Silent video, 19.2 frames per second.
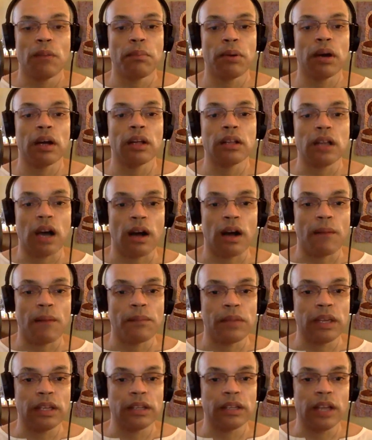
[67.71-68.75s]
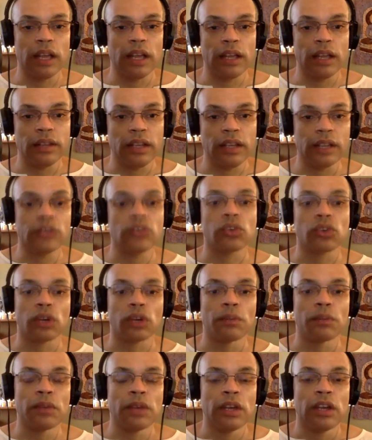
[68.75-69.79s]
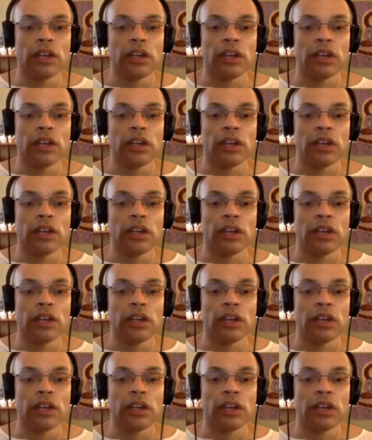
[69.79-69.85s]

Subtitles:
But in the interim,